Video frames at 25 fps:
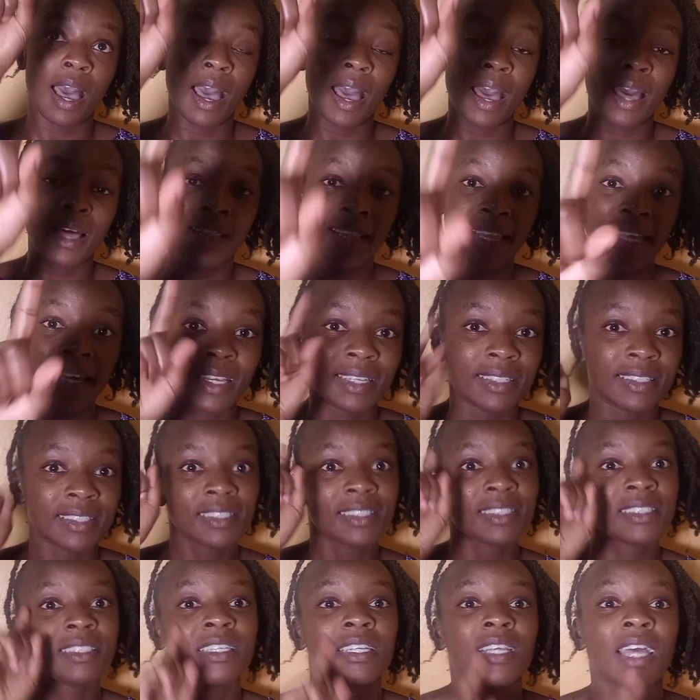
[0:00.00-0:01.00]
And then
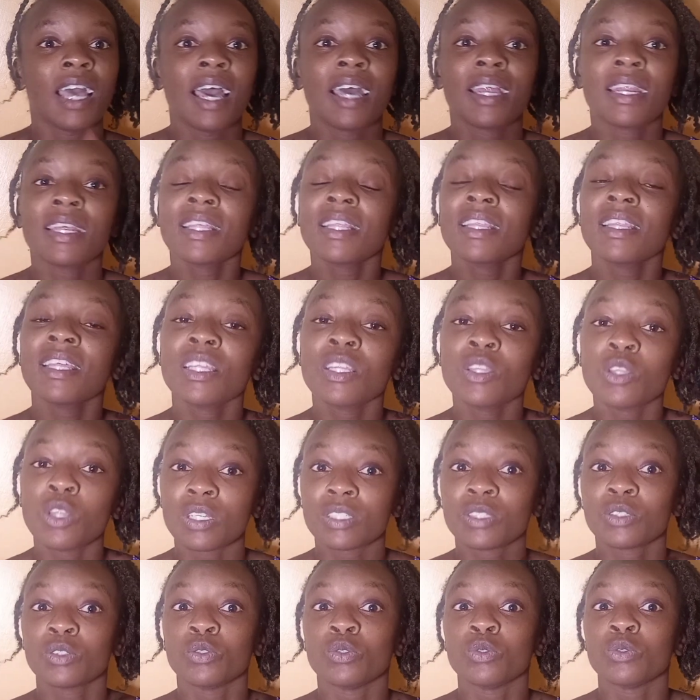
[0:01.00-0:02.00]
another thing
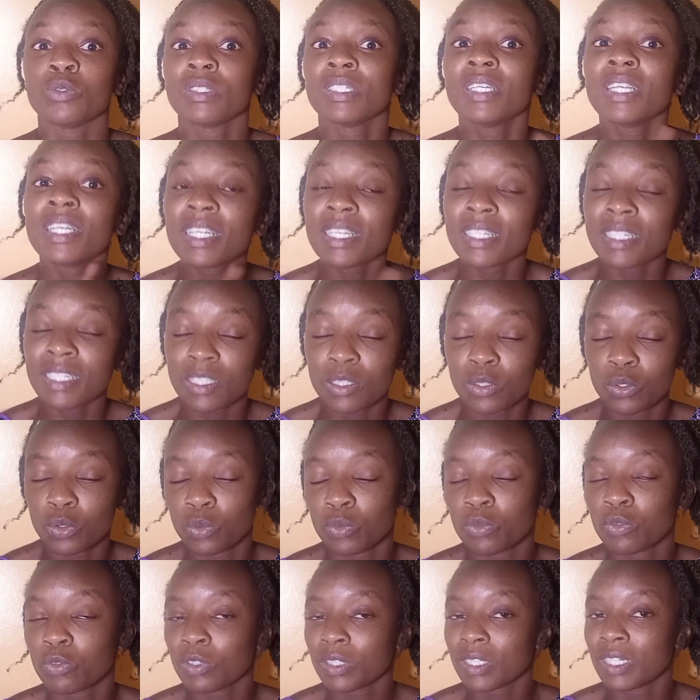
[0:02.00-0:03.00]
that you really need to
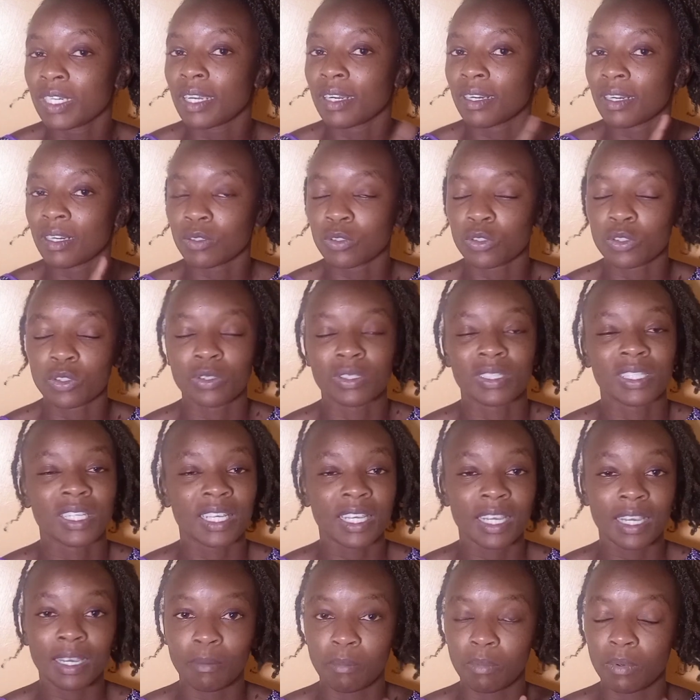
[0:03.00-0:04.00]
figure out or
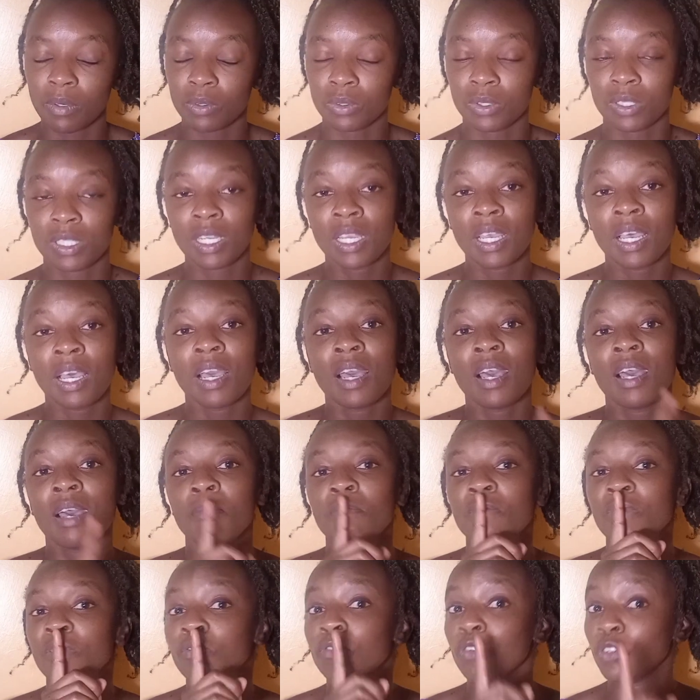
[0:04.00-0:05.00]
think about
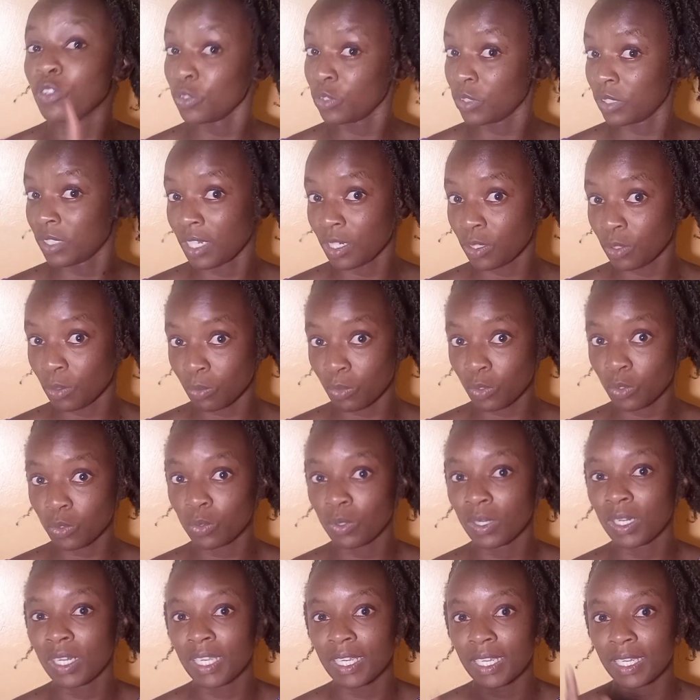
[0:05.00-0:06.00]
before you start
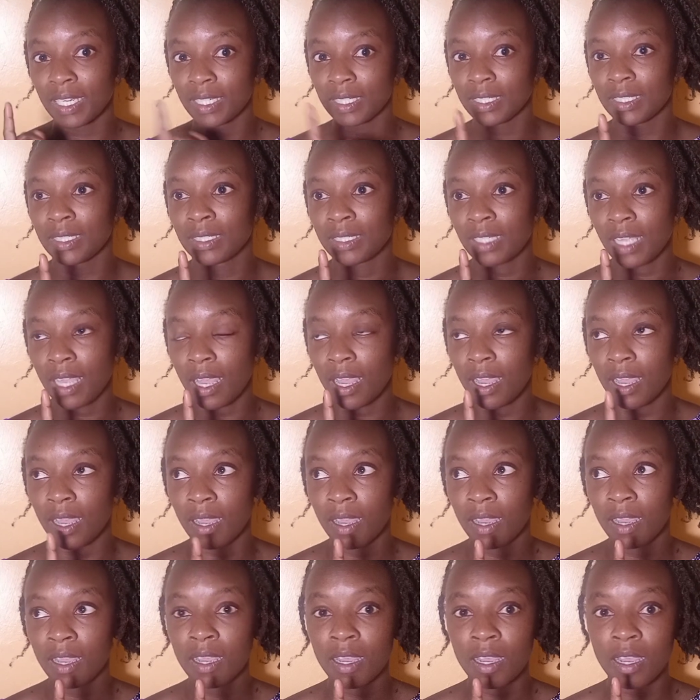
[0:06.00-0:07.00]
homeschooling is
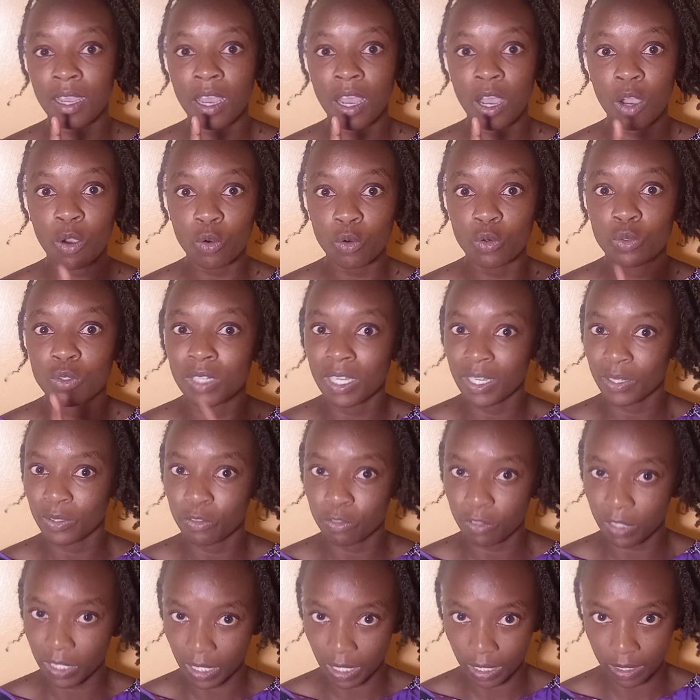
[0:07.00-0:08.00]
how good are you
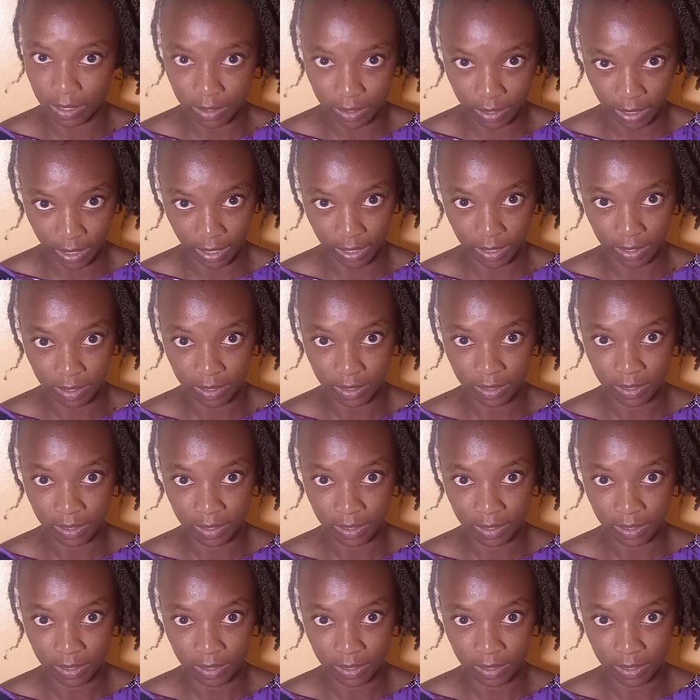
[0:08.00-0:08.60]
financially?